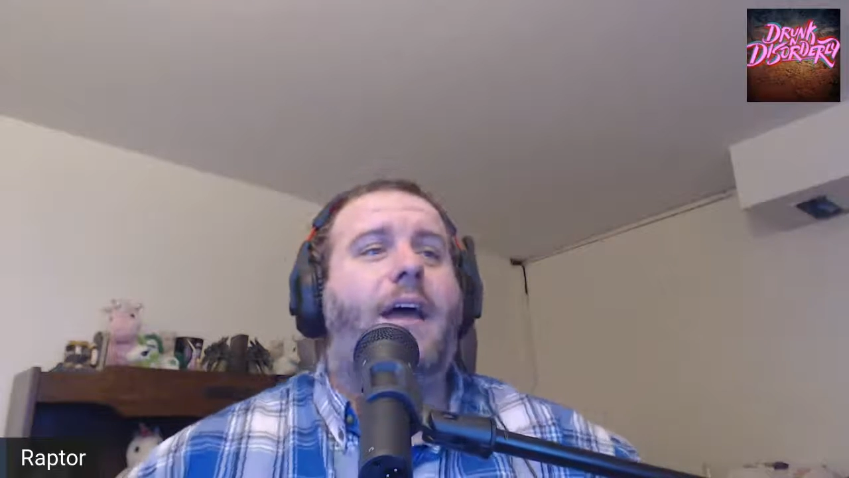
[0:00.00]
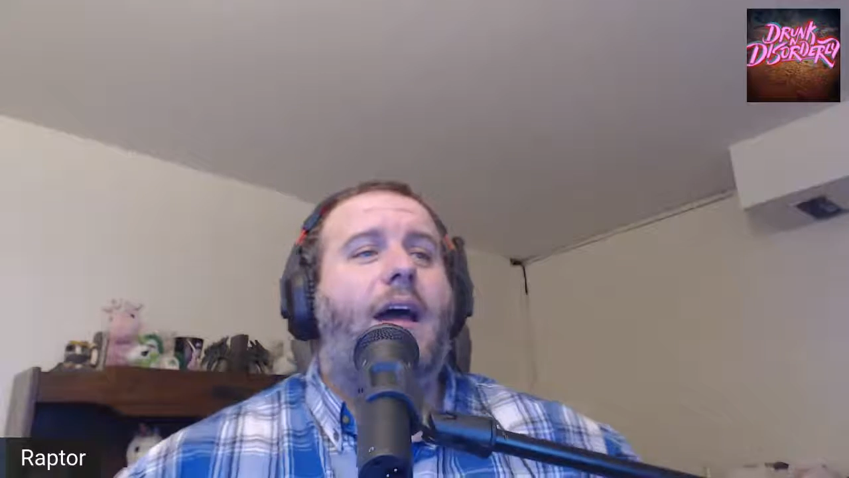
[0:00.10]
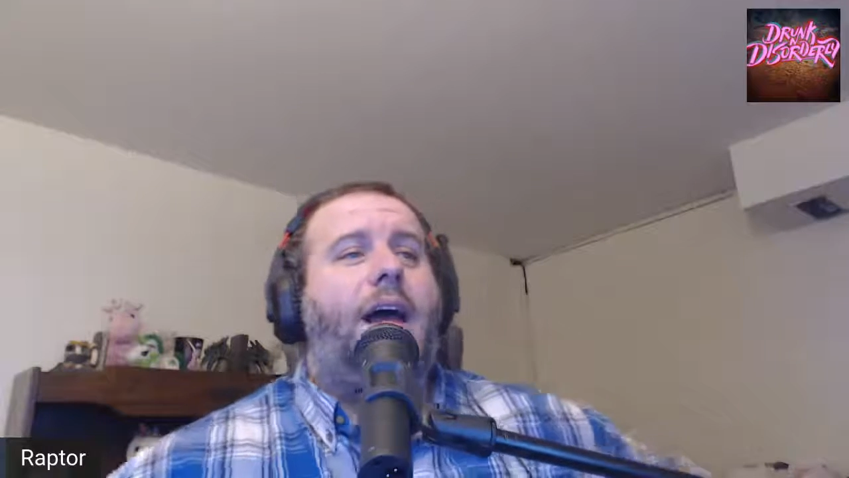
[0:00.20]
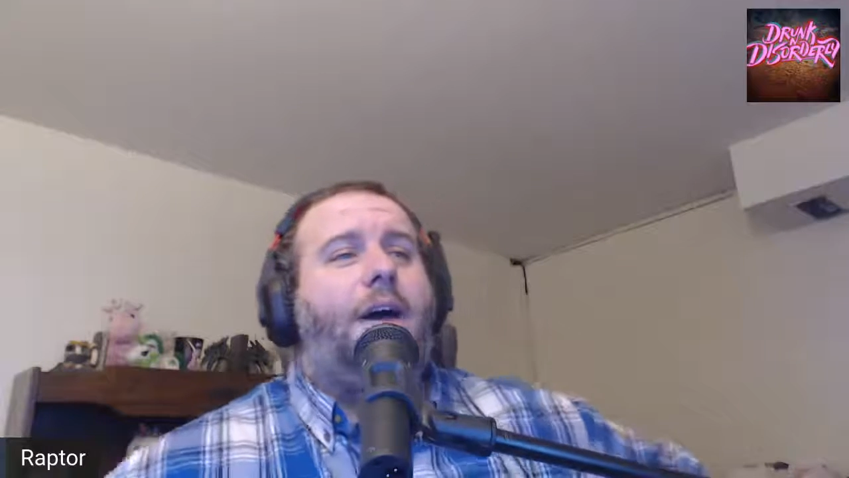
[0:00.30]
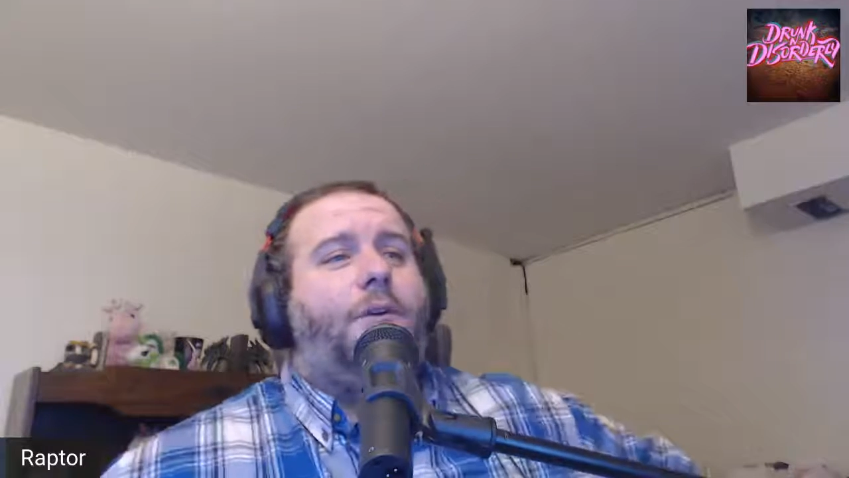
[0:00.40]

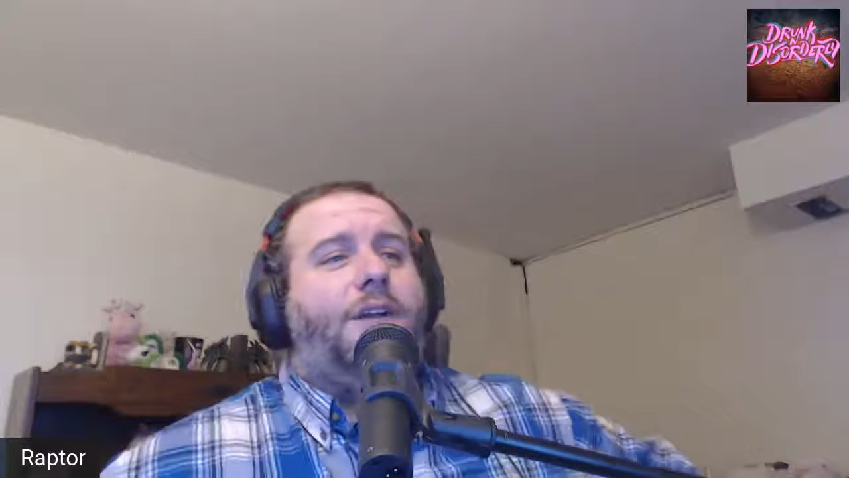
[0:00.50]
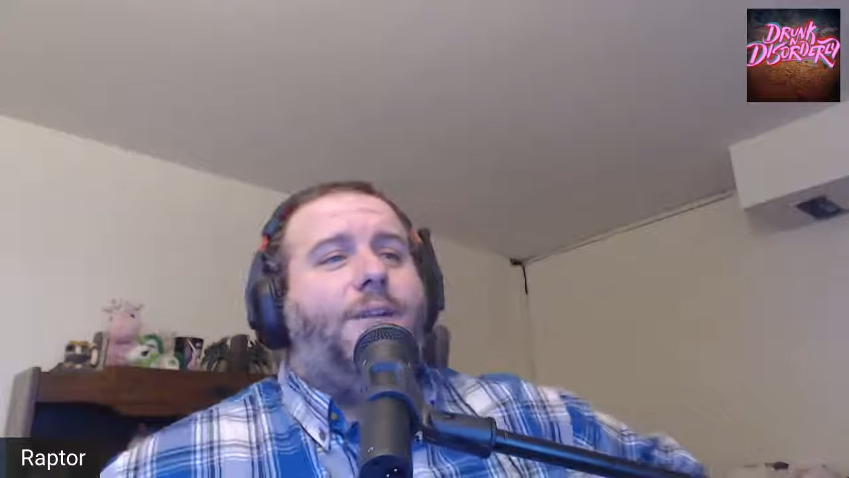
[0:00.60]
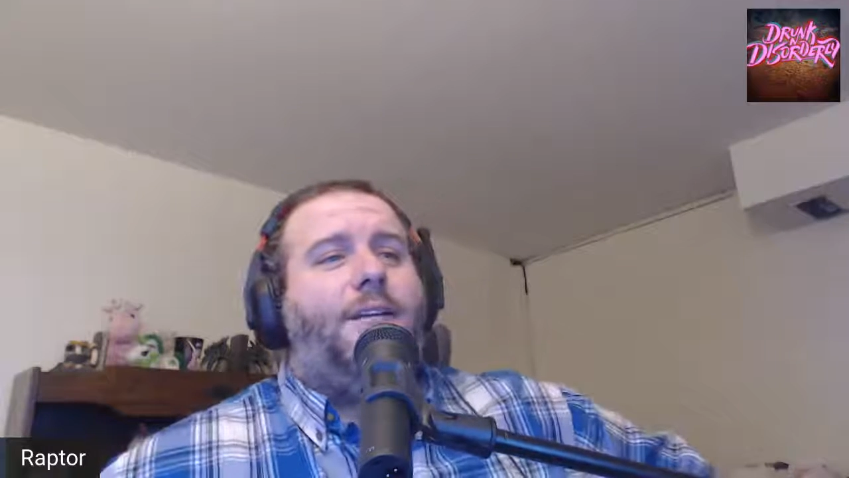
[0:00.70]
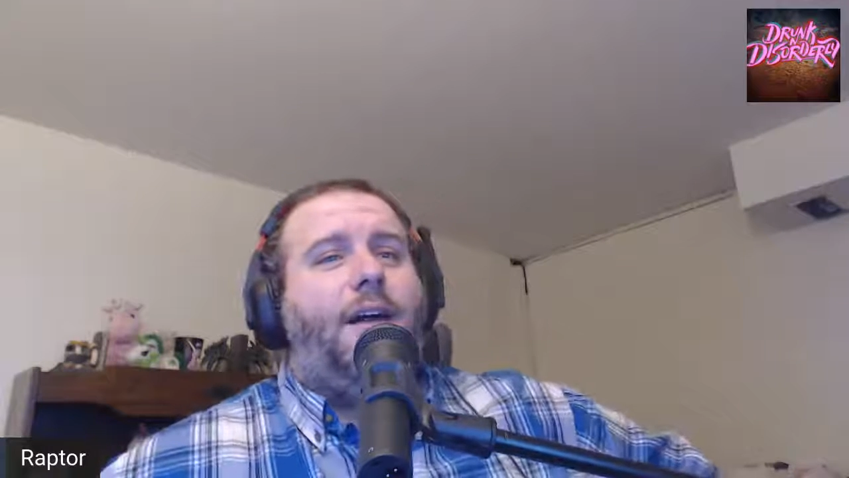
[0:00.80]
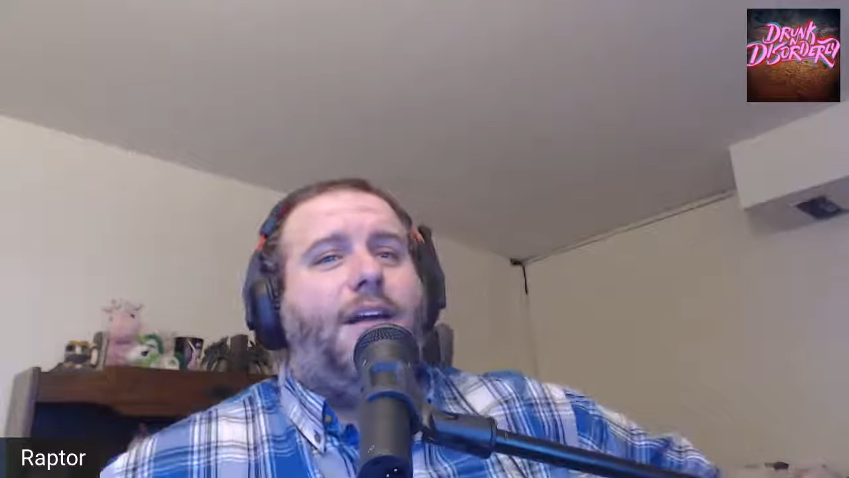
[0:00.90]
We're going to be
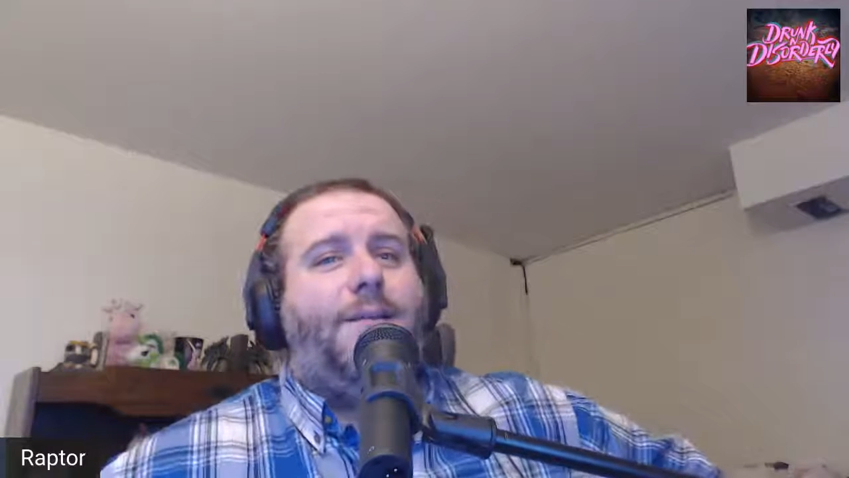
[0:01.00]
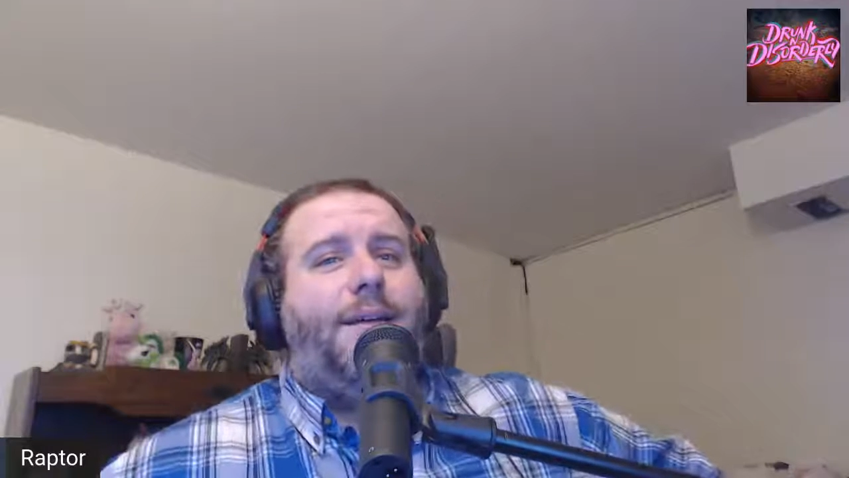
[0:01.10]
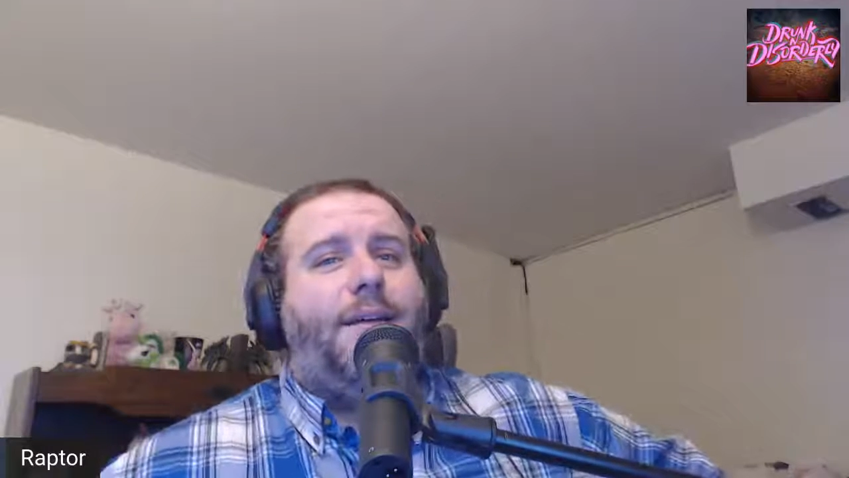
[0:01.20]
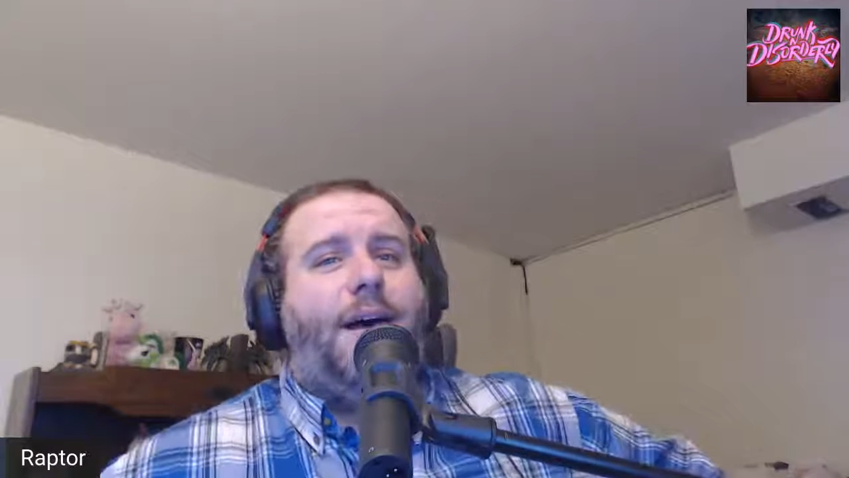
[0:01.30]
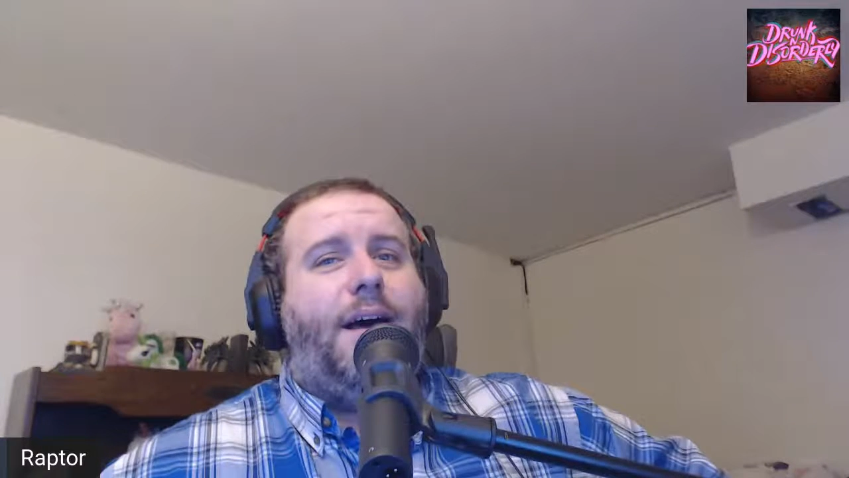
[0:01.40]
talking about